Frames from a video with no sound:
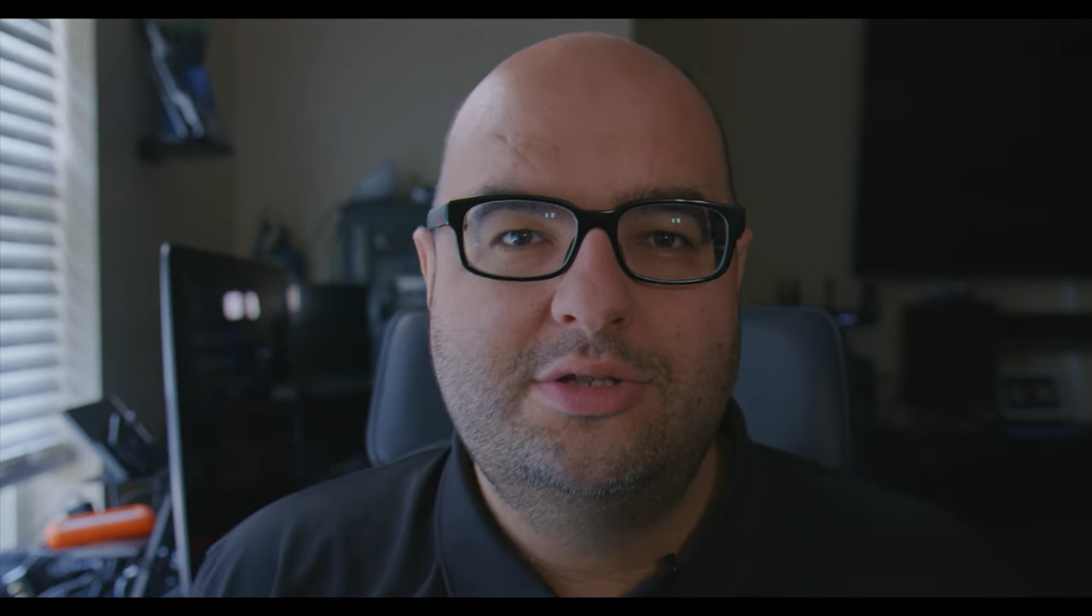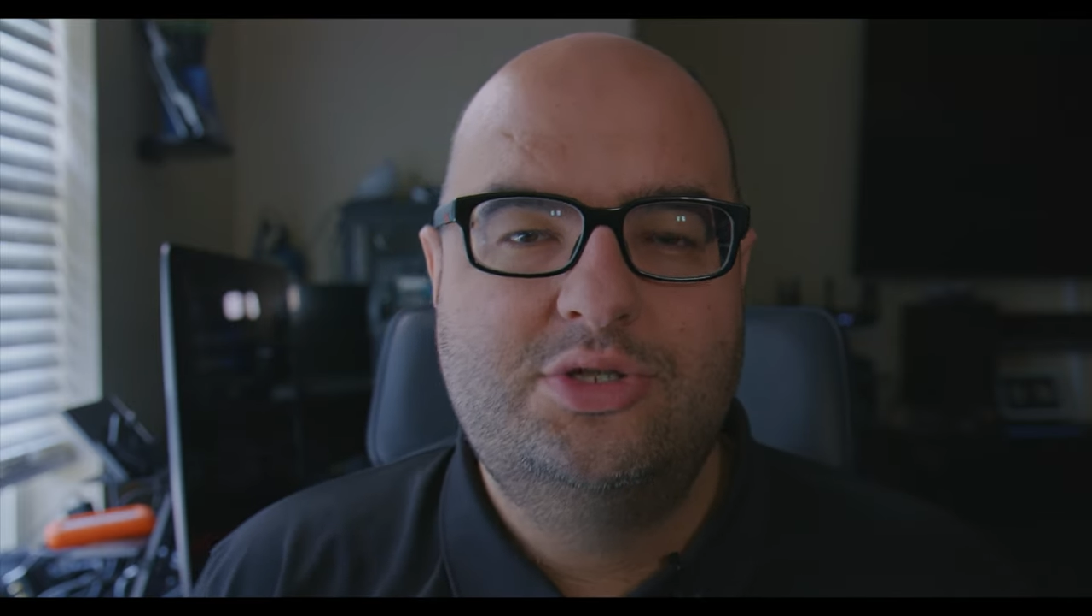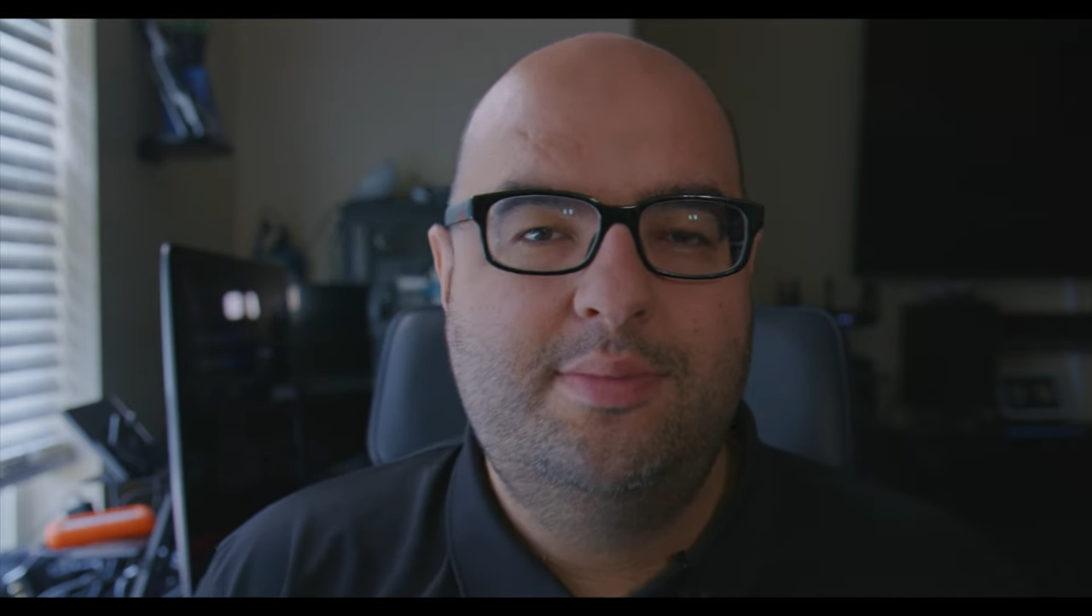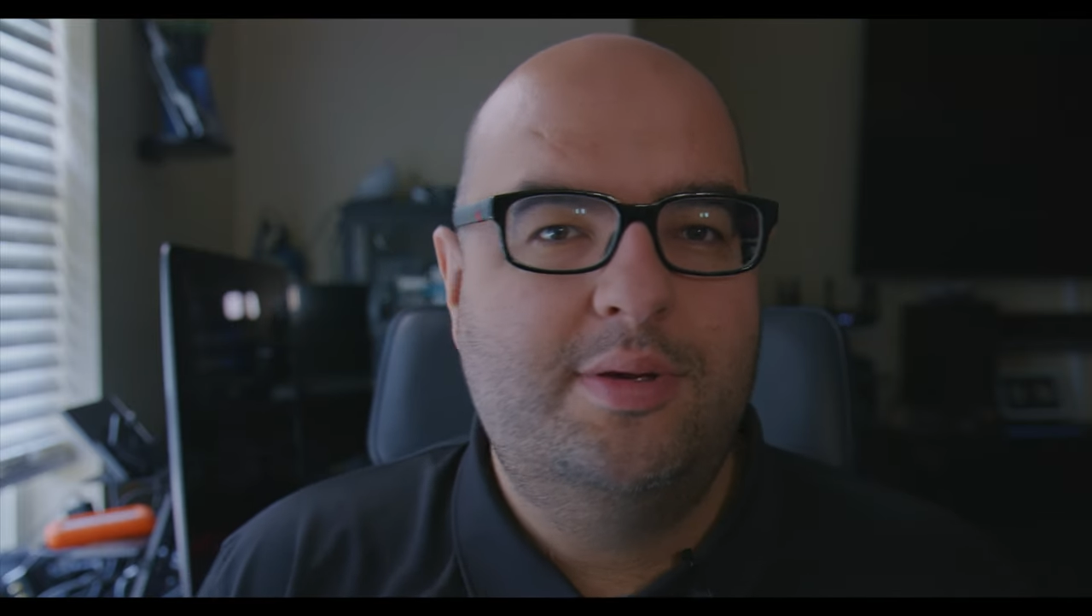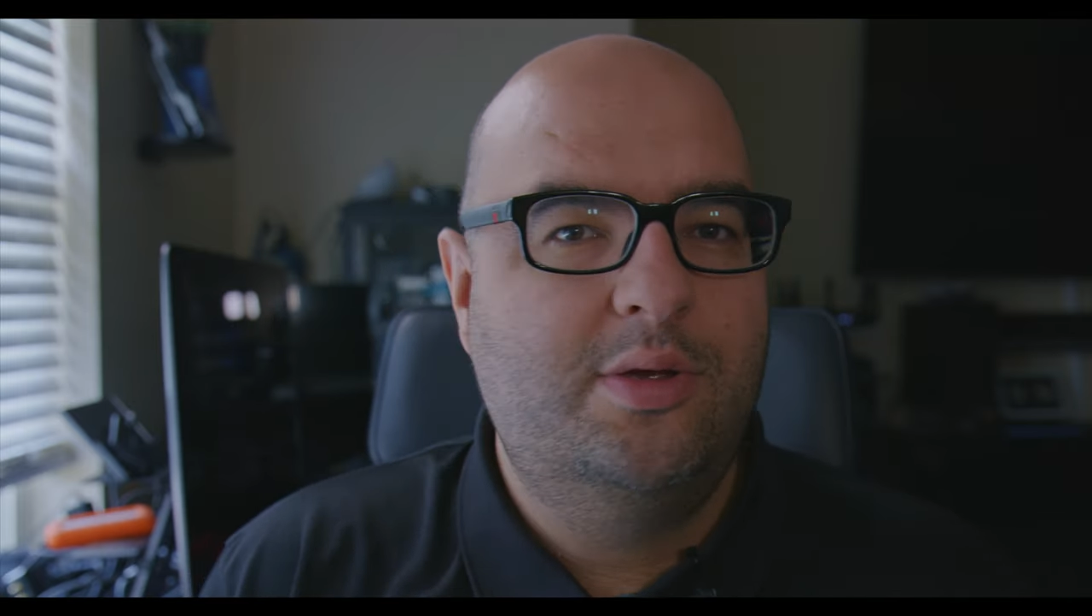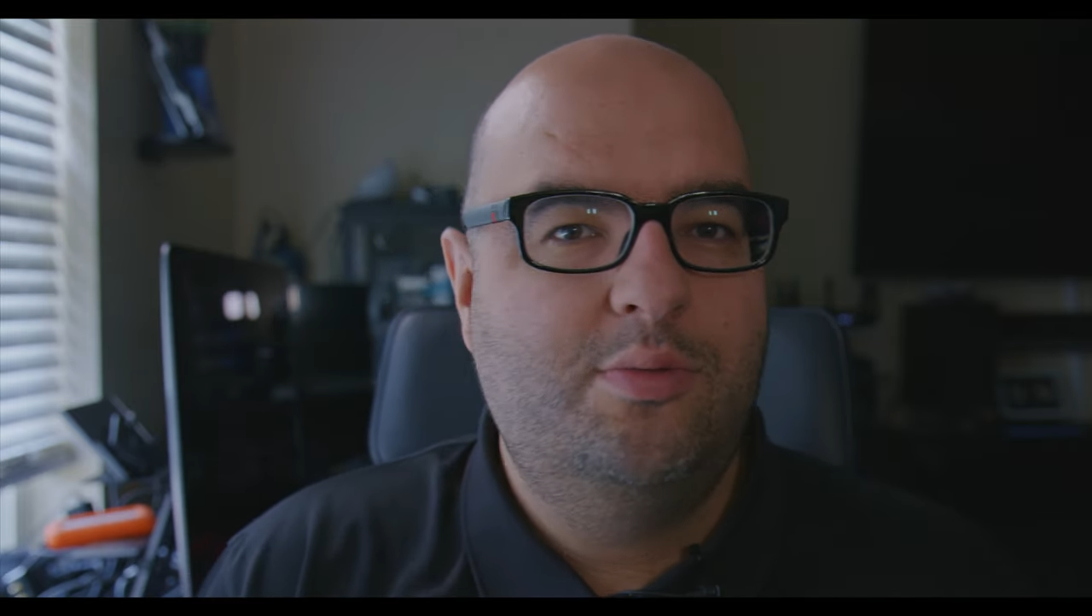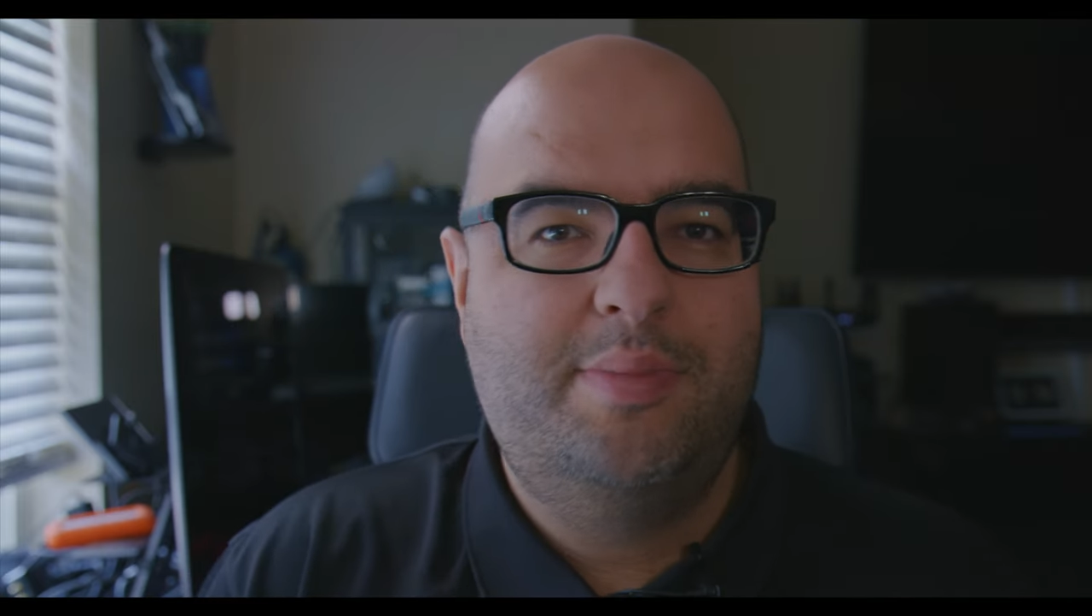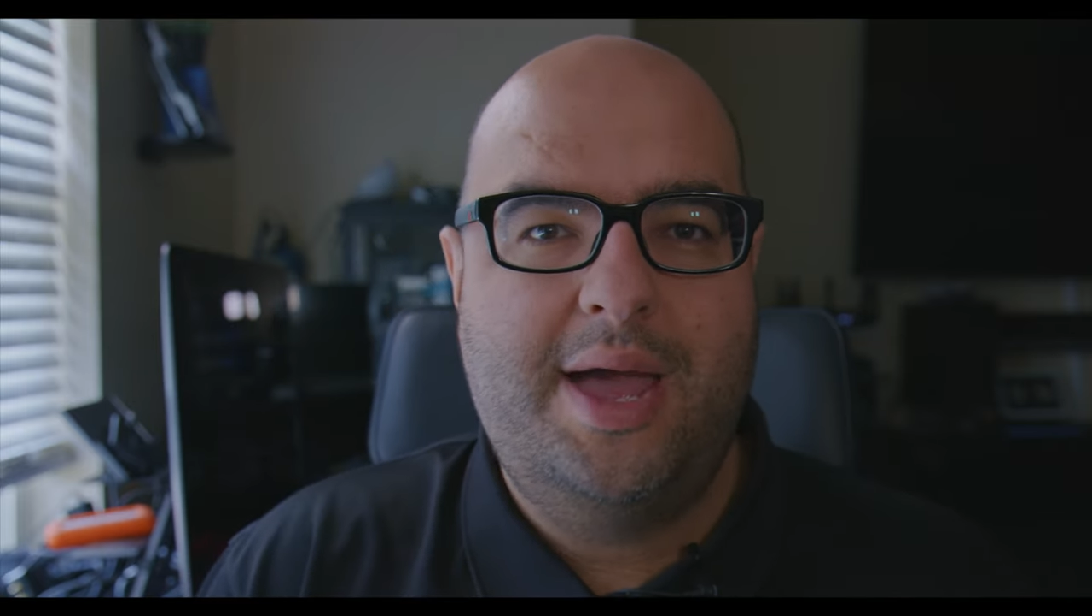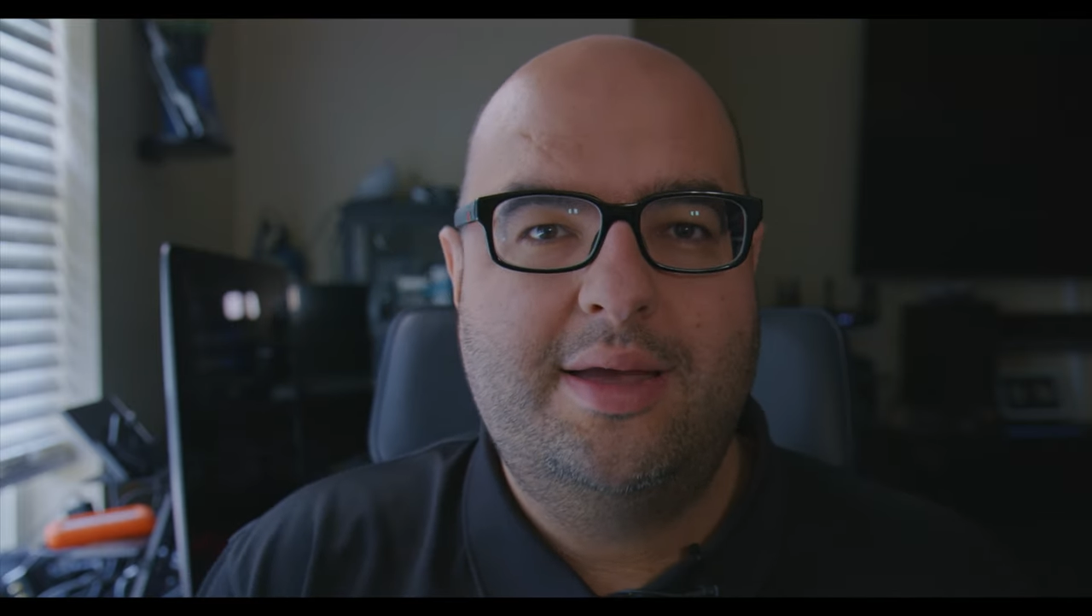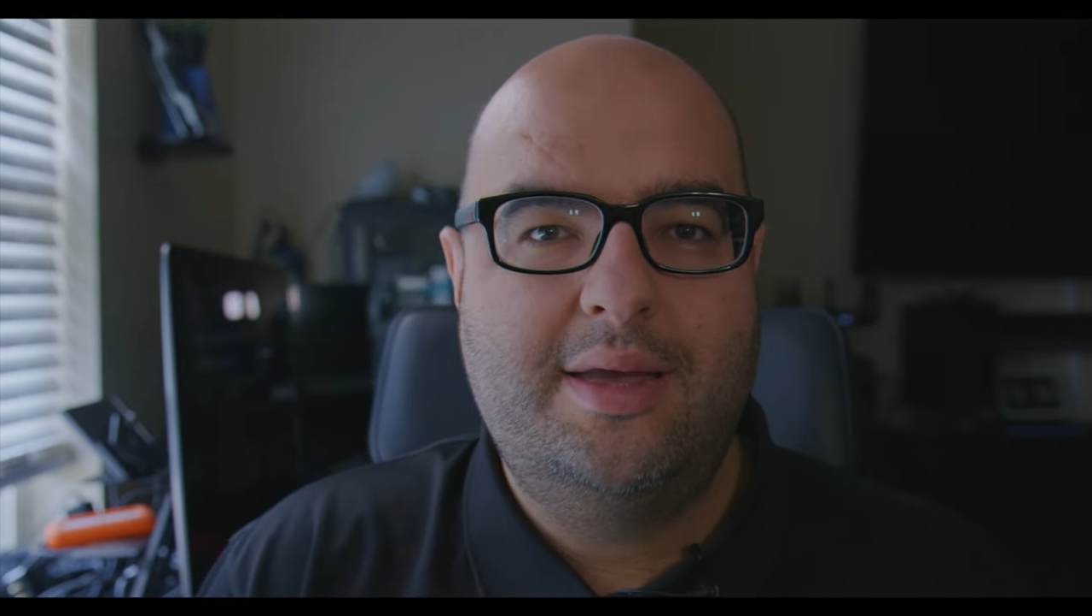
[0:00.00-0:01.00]
GPU
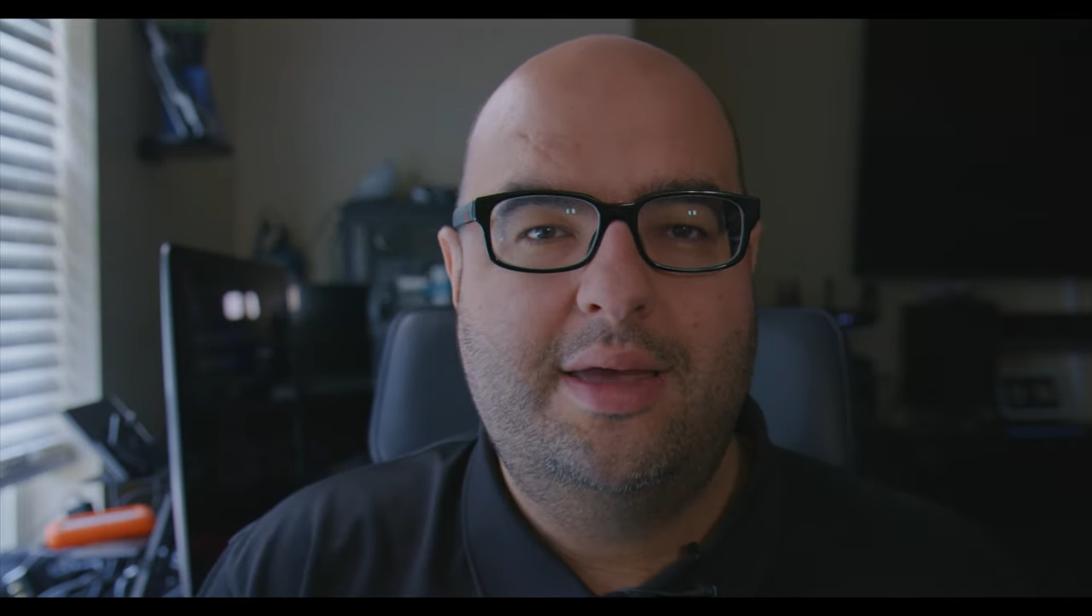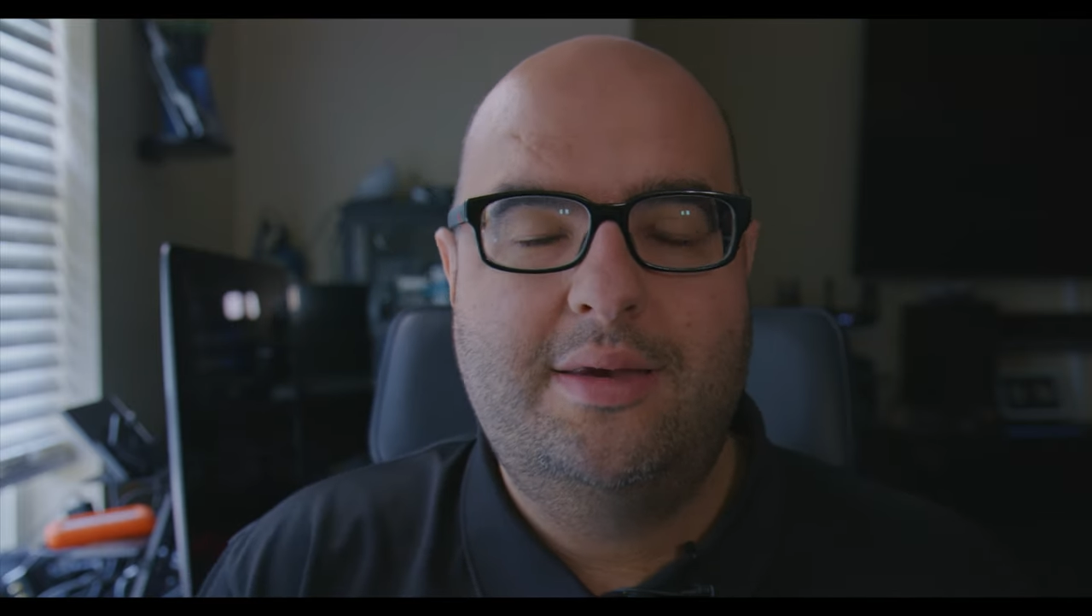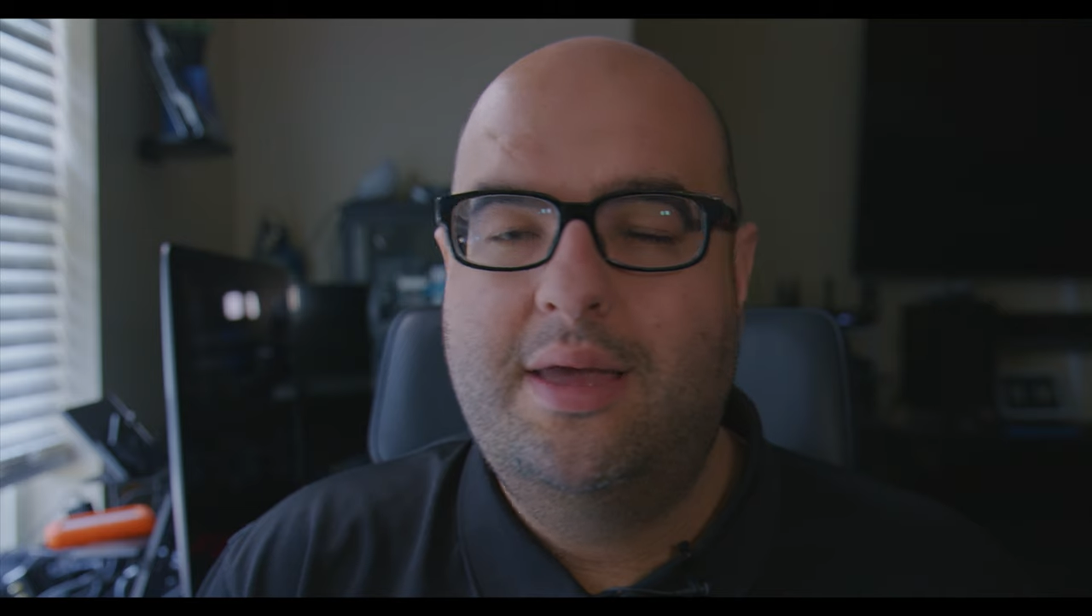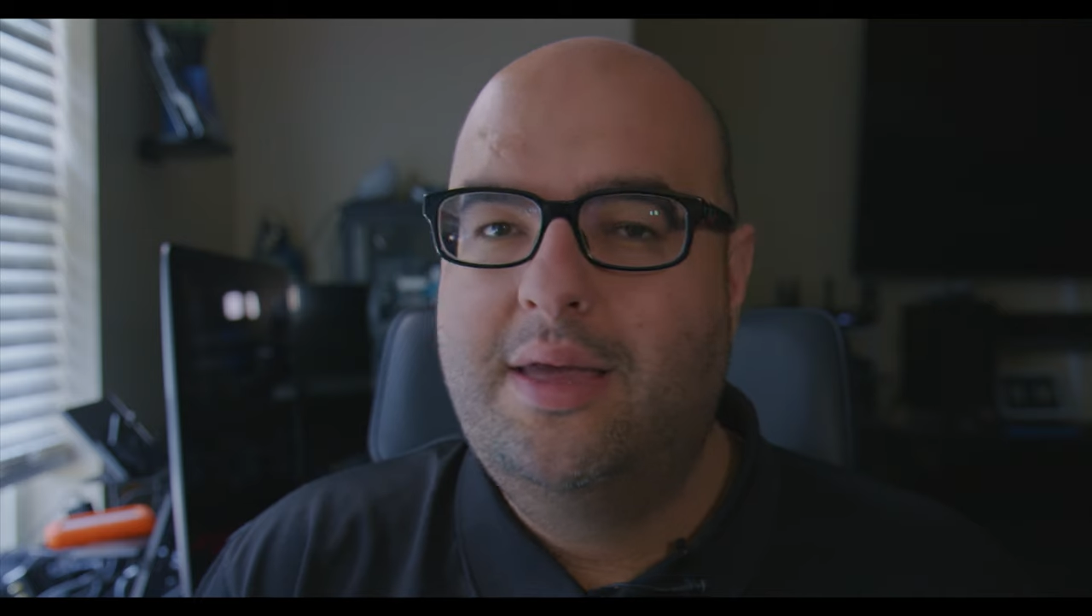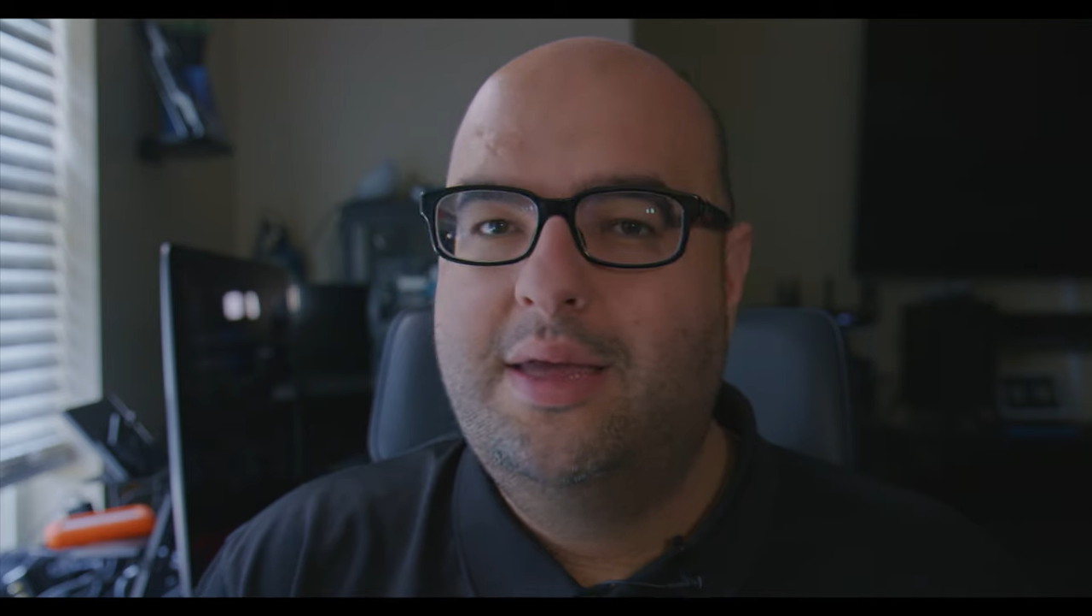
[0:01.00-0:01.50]
back again,